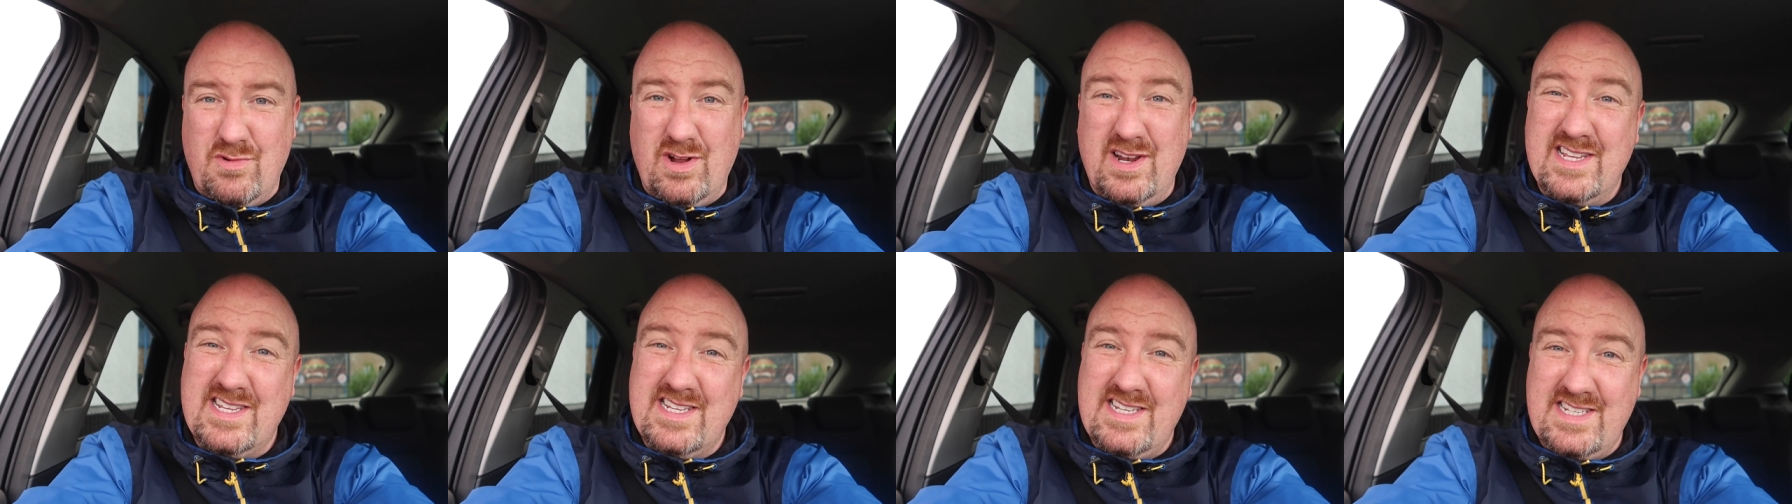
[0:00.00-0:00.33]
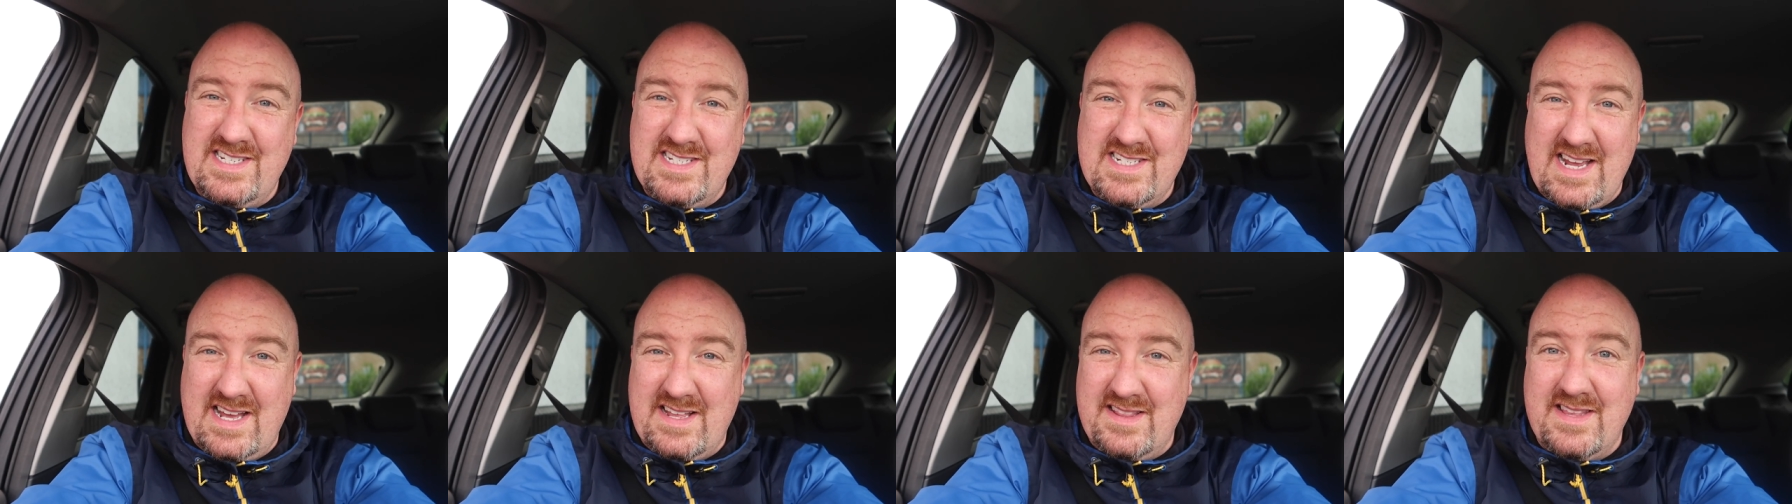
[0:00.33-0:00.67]
Well, he,
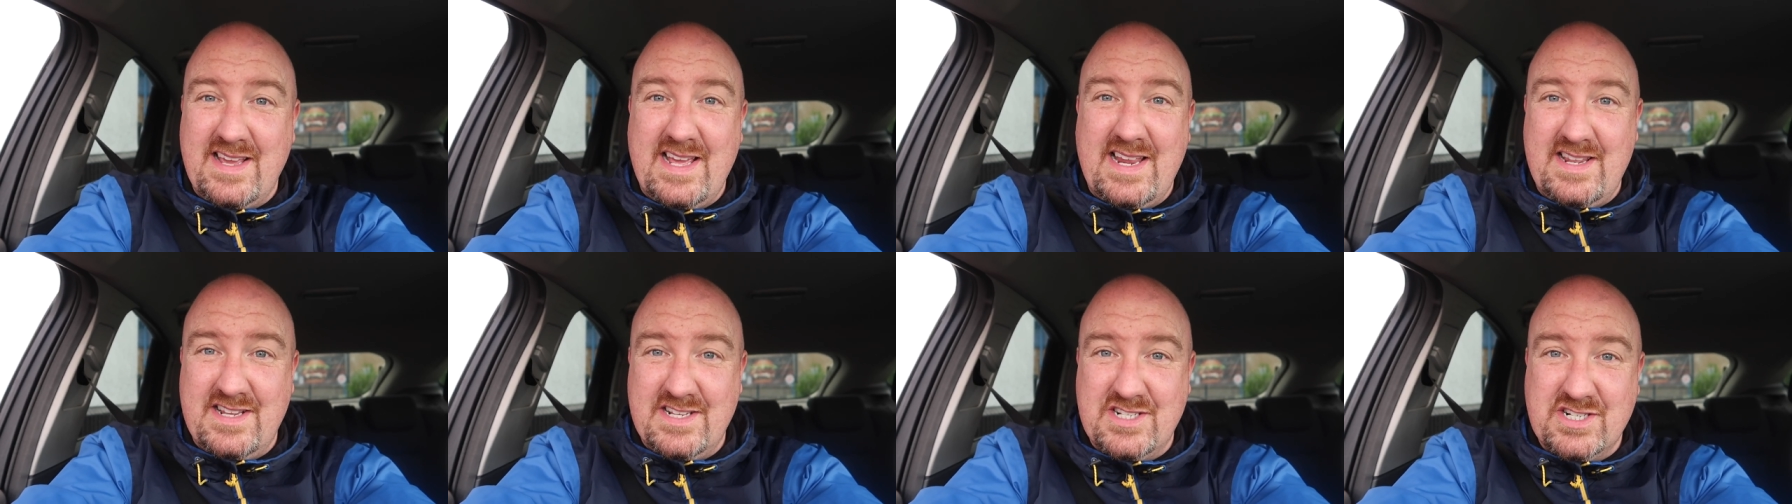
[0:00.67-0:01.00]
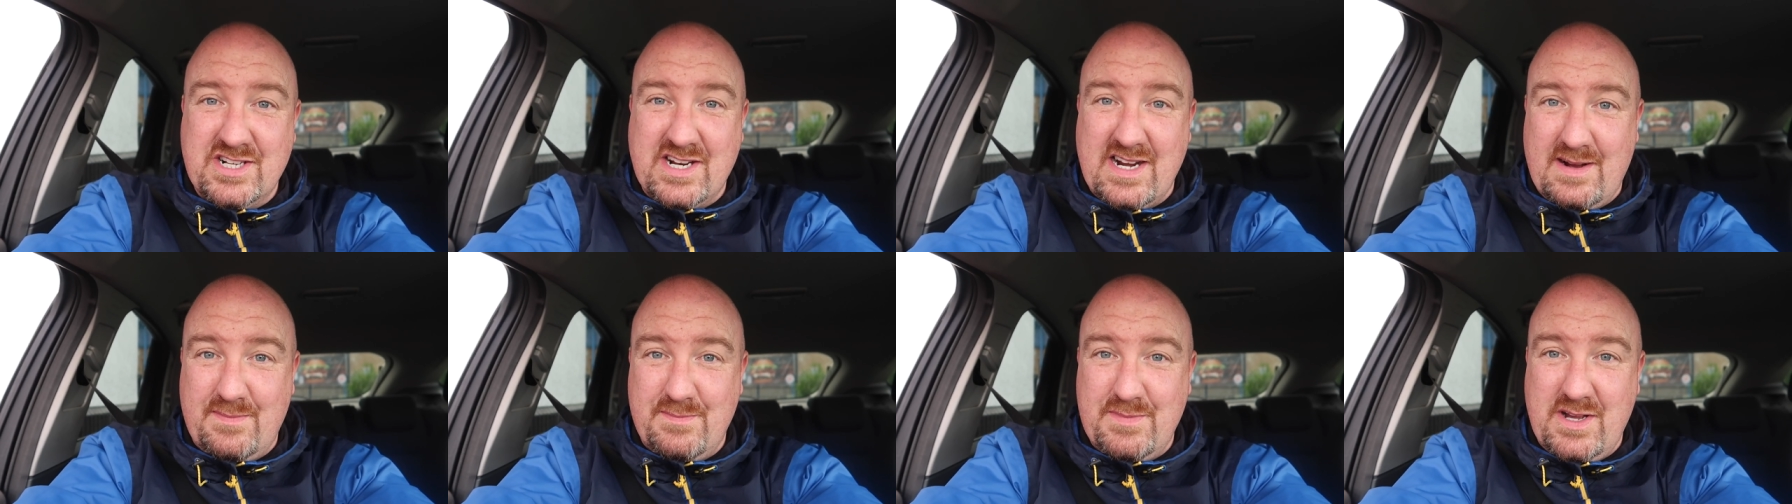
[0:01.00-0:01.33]
he said in the
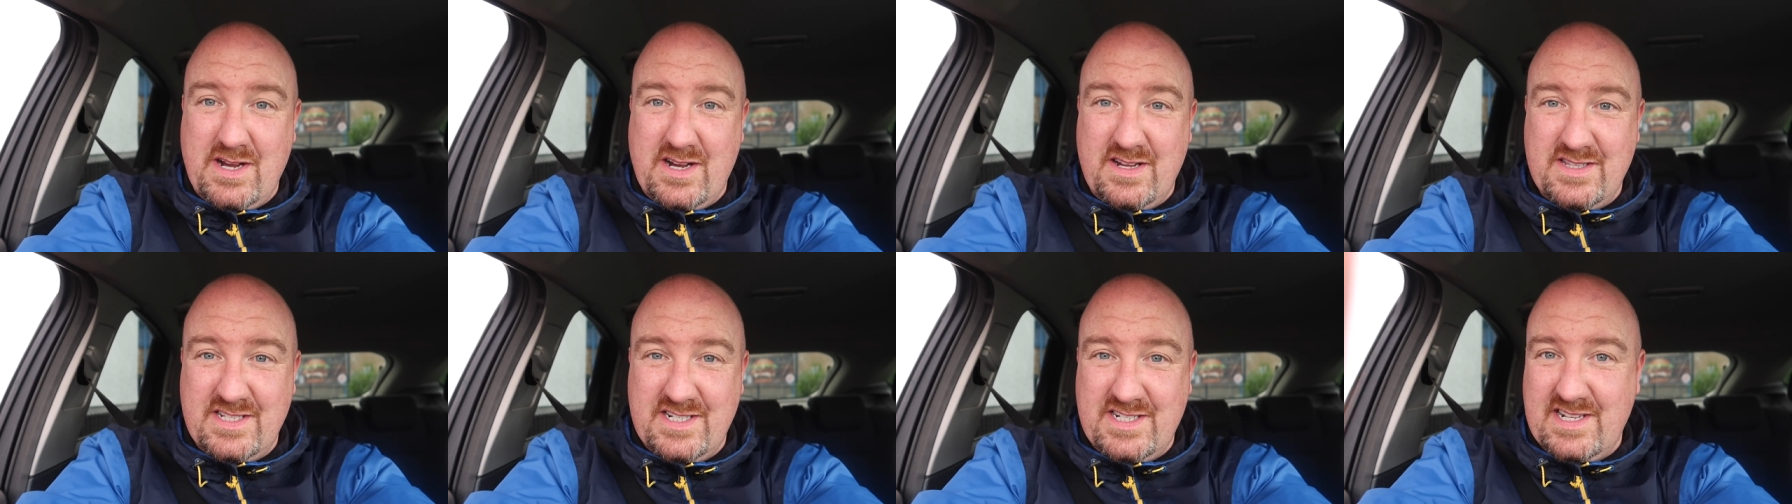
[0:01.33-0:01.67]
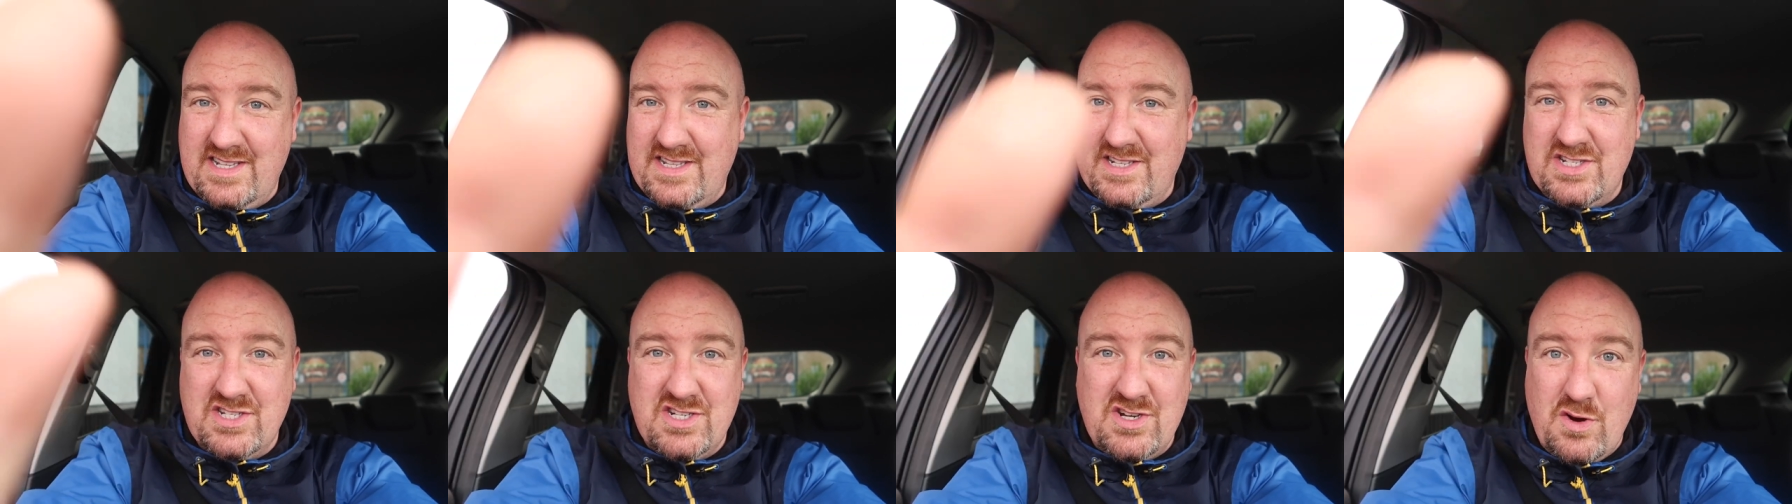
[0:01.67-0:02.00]
scrapyard, he
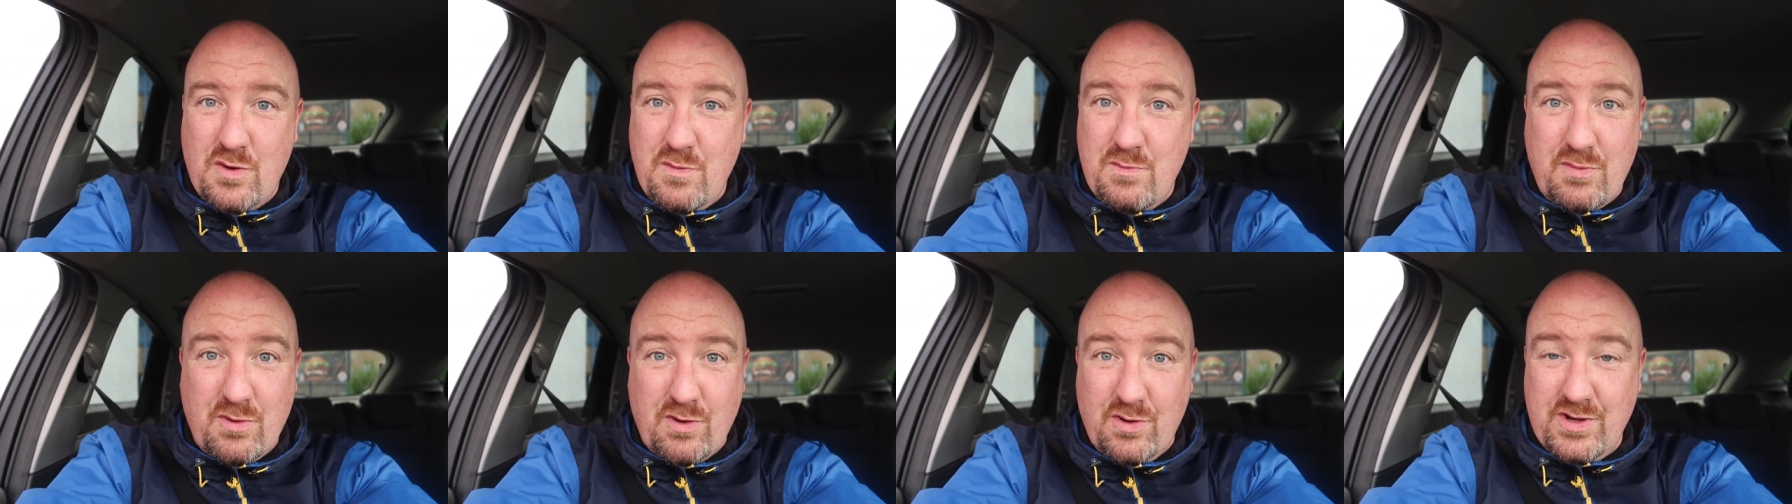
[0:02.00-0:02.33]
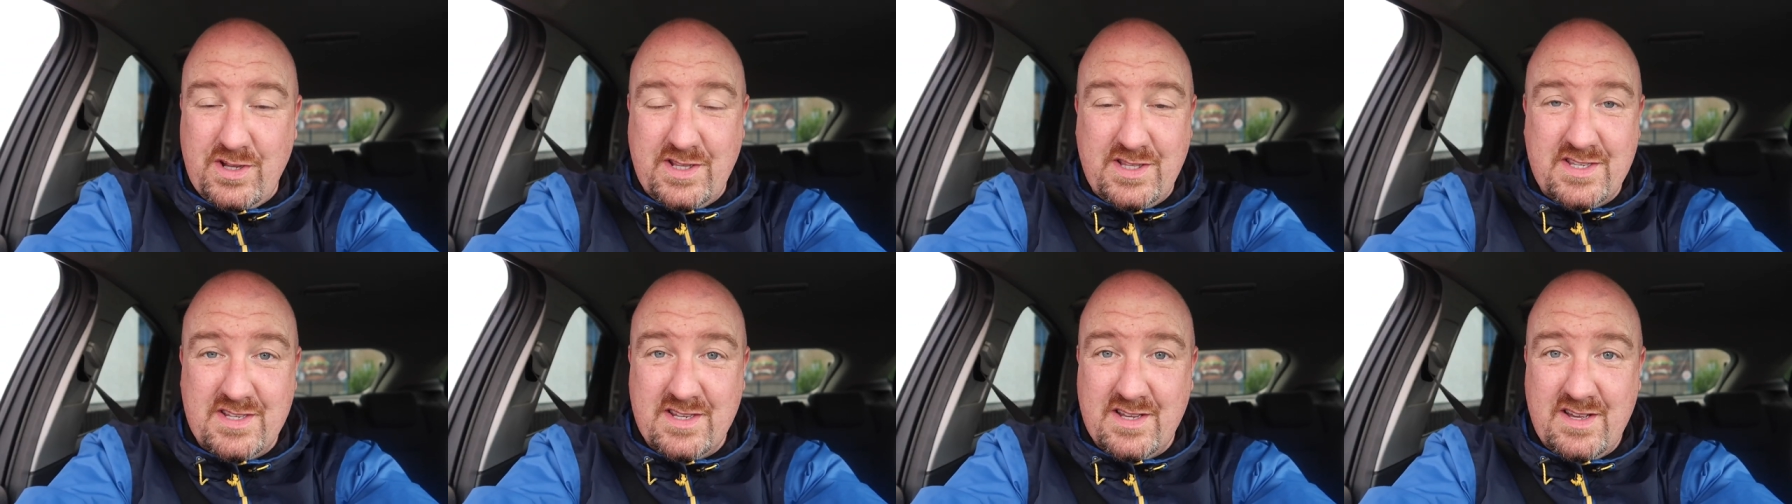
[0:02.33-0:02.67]
said, it's no
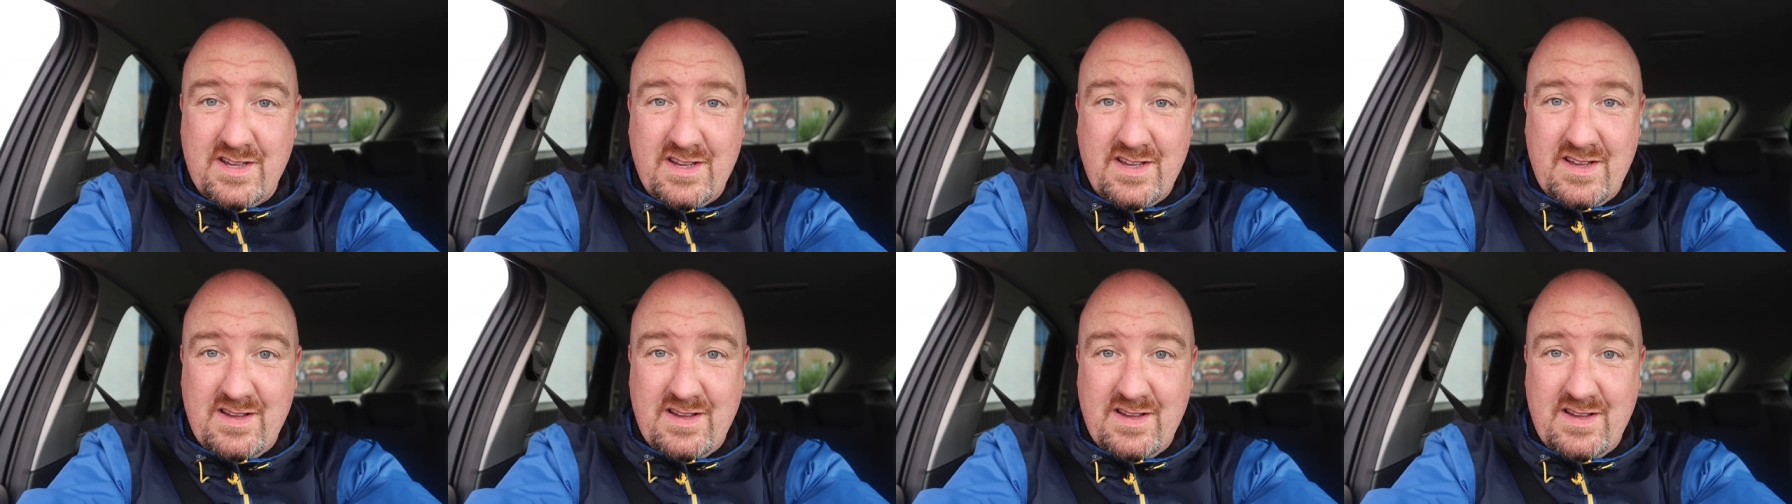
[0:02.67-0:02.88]
point